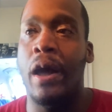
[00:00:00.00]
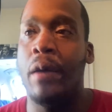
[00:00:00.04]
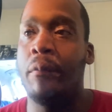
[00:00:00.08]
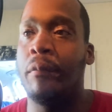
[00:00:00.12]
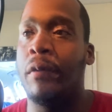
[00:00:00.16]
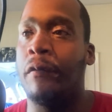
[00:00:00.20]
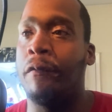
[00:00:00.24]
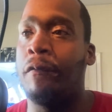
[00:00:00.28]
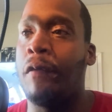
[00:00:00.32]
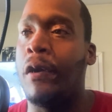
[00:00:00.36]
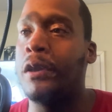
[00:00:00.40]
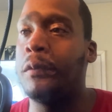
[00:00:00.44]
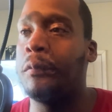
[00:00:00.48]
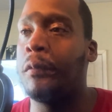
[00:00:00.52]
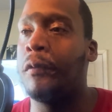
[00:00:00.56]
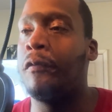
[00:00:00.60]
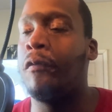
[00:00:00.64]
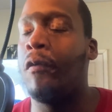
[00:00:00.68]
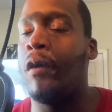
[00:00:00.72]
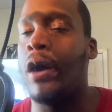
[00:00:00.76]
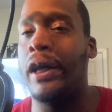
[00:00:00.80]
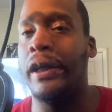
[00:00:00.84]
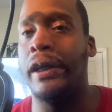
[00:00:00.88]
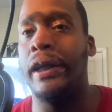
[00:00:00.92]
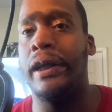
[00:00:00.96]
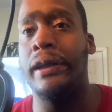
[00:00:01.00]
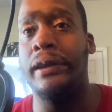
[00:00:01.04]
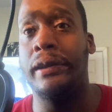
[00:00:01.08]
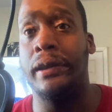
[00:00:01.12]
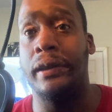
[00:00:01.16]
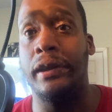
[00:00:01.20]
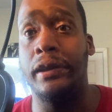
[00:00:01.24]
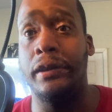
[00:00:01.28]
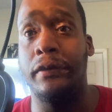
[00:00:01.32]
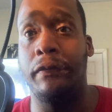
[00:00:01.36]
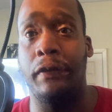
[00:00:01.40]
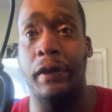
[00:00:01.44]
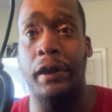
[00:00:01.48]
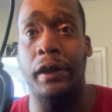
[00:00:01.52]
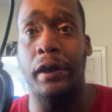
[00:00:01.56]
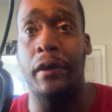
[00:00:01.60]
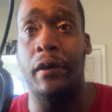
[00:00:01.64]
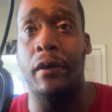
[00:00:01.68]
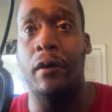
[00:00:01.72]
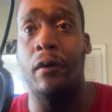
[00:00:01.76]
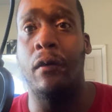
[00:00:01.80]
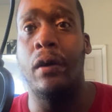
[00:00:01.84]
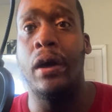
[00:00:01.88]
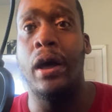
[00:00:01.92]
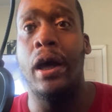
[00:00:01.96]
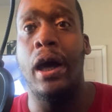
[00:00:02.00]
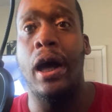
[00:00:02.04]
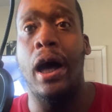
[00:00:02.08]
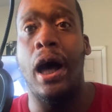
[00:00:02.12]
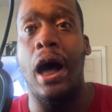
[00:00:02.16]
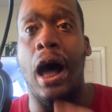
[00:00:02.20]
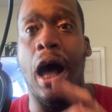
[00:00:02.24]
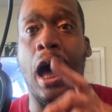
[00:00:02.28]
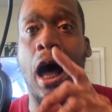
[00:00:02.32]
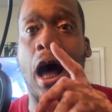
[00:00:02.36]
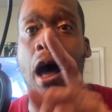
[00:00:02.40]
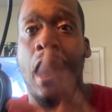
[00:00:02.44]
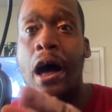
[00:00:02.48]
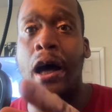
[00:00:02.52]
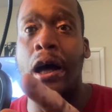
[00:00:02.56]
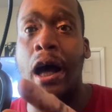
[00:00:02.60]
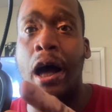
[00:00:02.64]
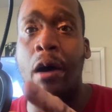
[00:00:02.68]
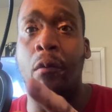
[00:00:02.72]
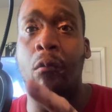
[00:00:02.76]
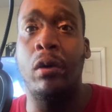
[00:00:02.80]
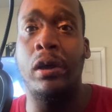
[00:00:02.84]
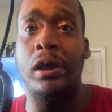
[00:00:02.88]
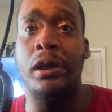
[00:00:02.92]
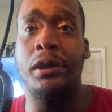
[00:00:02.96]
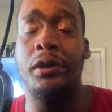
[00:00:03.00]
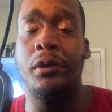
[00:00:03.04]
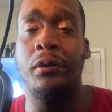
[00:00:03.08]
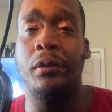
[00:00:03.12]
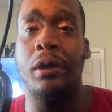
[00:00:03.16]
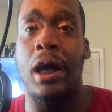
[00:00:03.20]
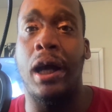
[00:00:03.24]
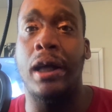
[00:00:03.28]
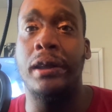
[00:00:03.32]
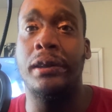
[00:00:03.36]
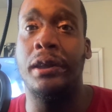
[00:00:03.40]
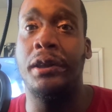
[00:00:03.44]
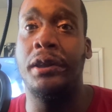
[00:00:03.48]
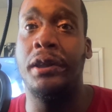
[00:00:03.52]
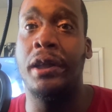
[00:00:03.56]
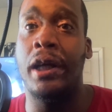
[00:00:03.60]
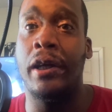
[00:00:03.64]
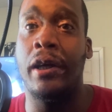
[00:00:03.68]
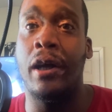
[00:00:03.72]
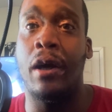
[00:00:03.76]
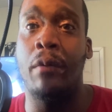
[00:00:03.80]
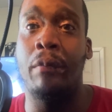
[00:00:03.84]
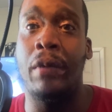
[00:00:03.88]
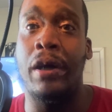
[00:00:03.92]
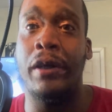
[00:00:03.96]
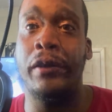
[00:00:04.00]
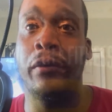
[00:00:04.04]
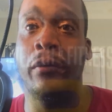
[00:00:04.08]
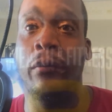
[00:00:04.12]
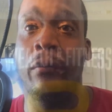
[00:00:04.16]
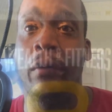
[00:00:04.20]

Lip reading: But first, before I get into this video, I wanted you guys to check out my new